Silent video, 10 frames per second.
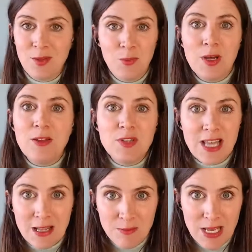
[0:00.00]
Whatever
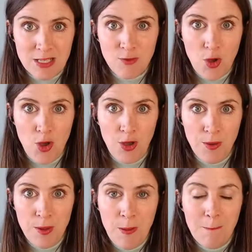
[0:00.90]
that means for her.
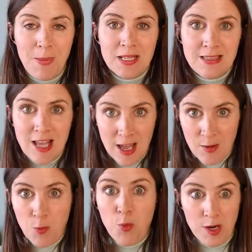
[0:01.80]
But
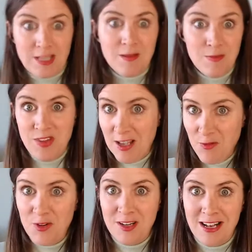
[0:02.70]
what it
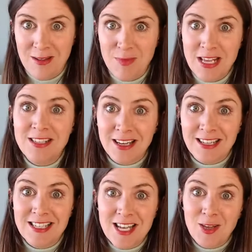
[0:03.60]
definitely means, I
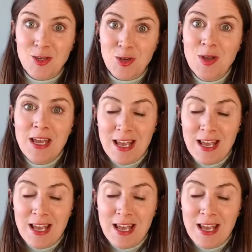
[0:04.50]
can tell you,